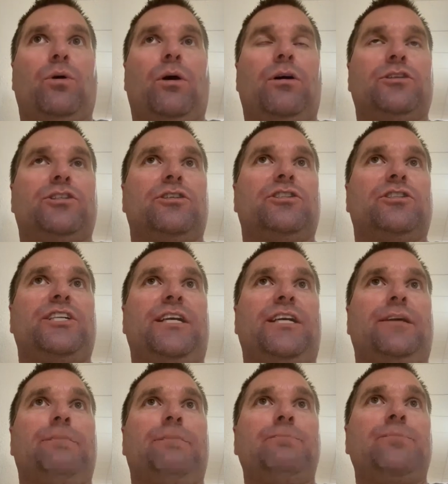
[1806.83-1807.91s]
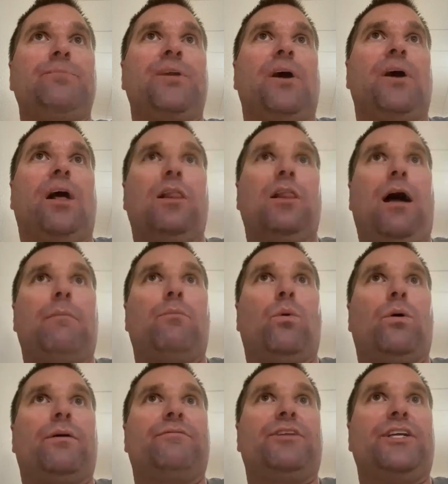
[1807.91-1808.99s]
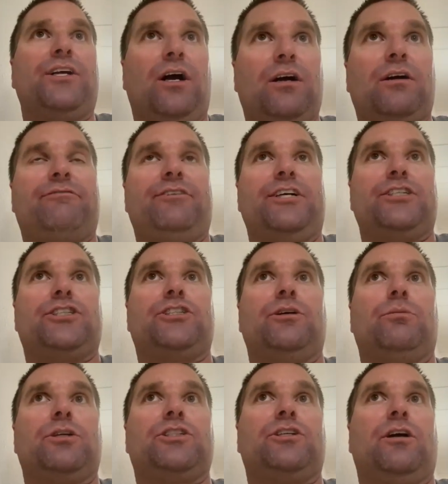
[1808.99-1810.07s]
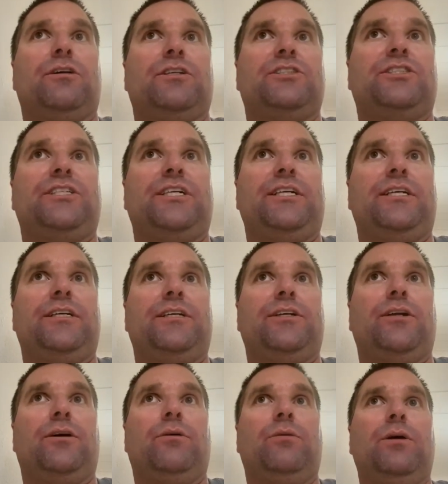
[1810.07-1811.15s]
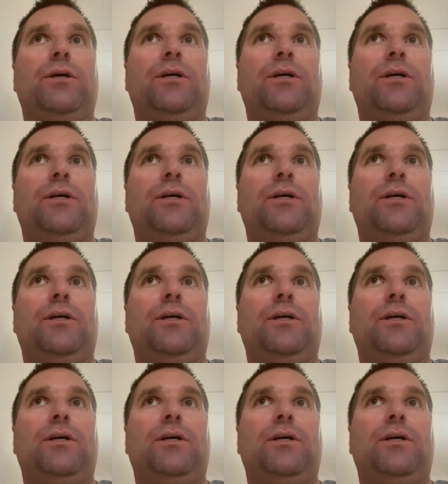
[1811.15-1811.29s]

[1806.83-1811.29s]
We're also seeing a lot more of the younger fish. So we're starting to see,